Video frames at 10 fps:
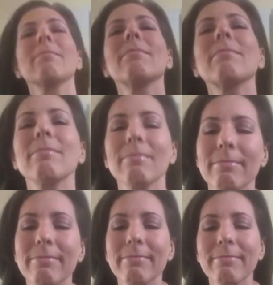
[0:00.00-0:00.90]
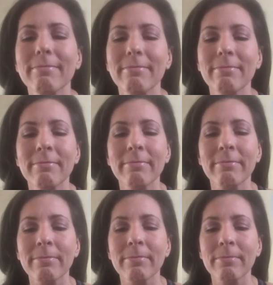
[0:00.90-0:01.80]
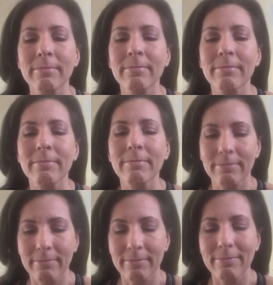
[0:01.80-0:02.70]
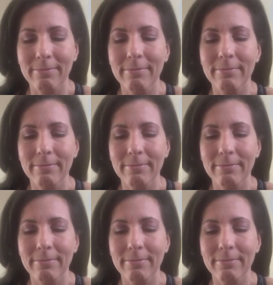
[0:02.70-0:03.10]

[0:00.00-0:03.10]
[no speech]